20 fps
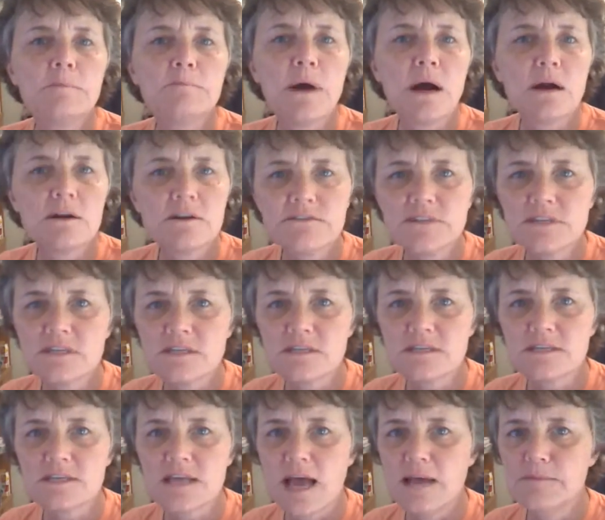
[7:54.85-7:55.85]
Part of this
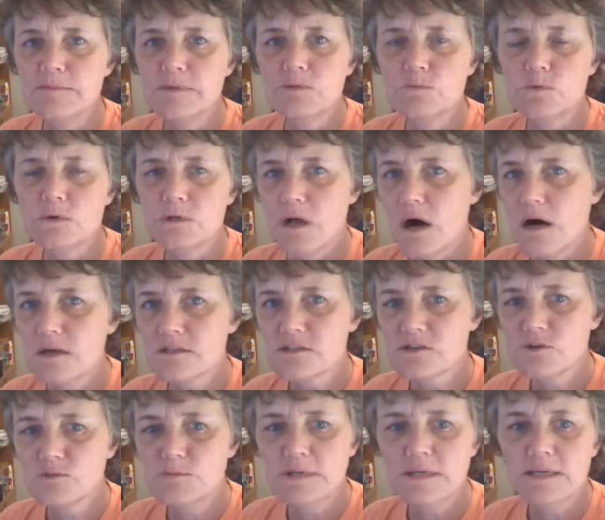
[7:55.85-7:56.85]
assignment will
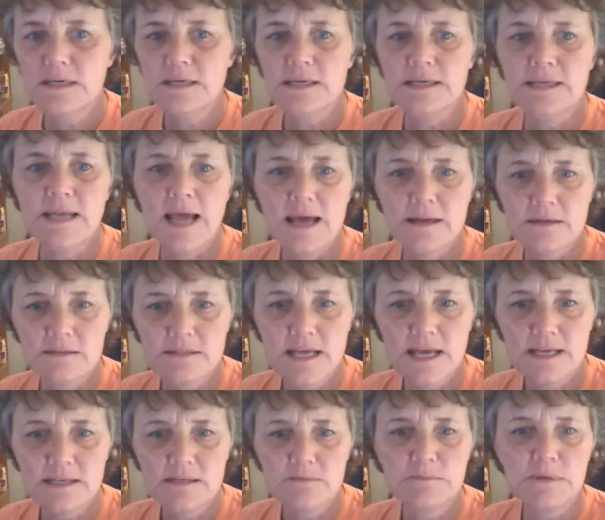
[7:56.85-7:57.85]
also be an
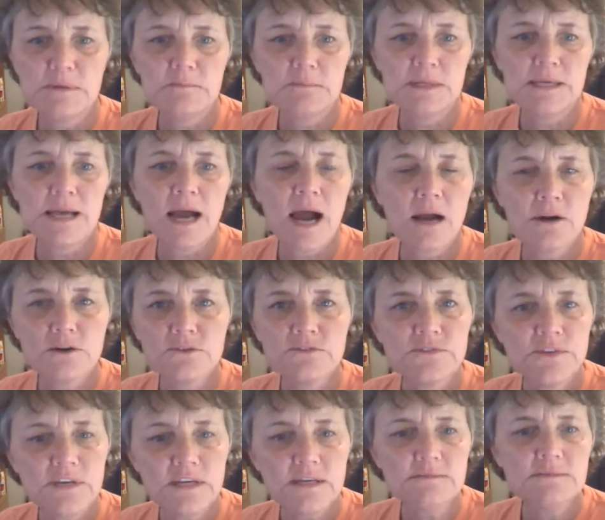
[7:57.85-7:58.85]
annotated
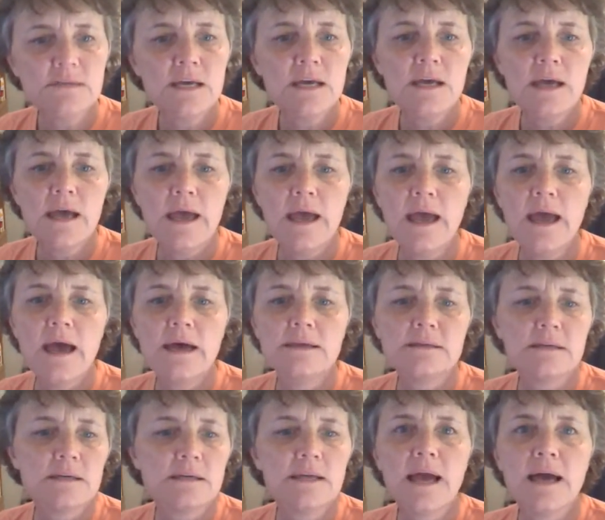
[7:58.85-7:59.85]
bibliography,
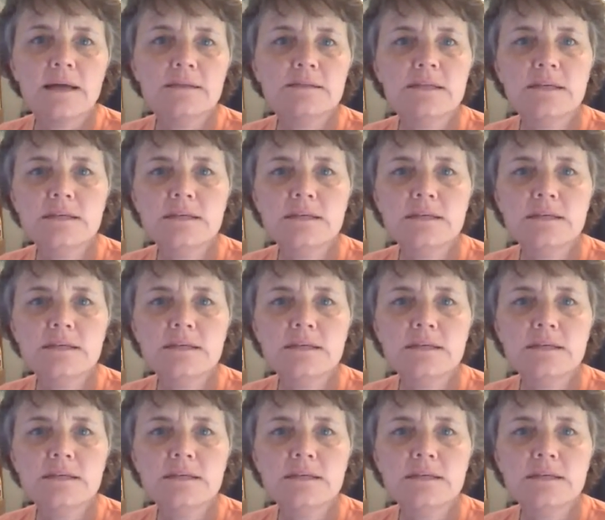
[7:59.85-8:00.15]
and again,